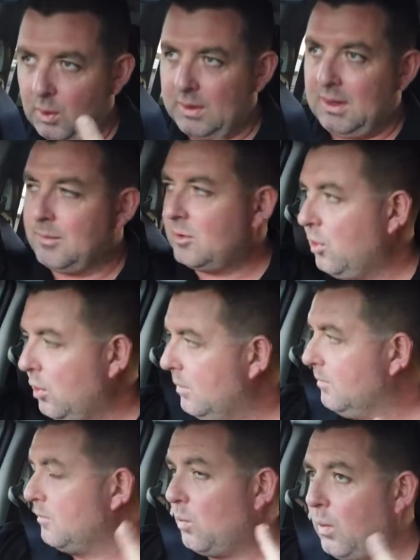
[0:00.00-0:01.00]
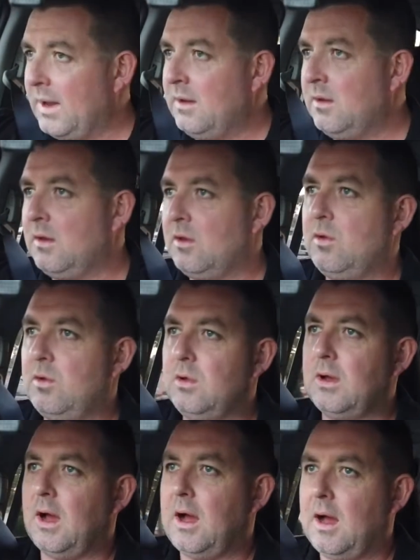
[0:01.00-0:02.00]
Point number two, when
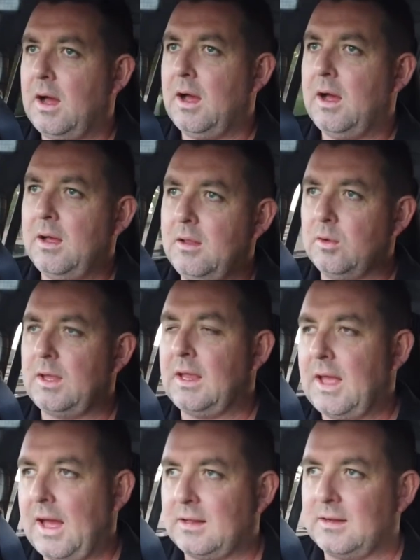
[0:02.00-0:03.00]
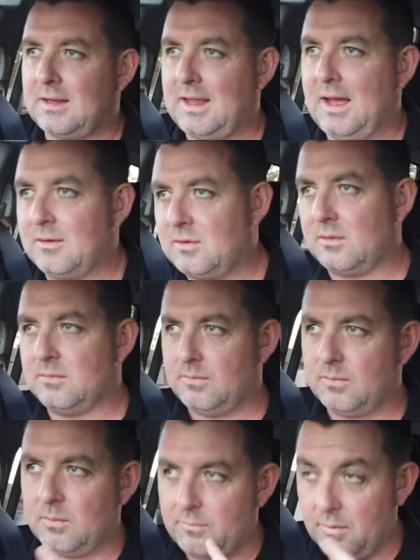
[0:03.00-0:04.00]
you are looking at an accountant,
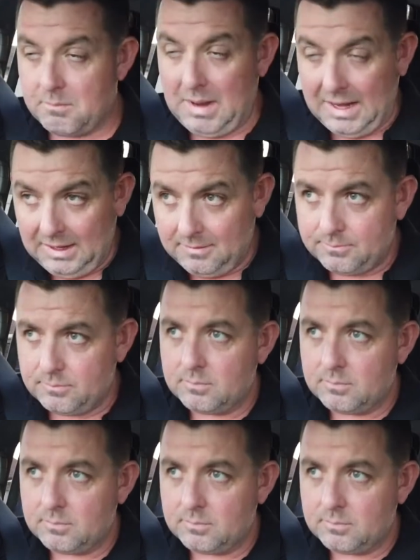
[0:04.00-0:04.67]
for me,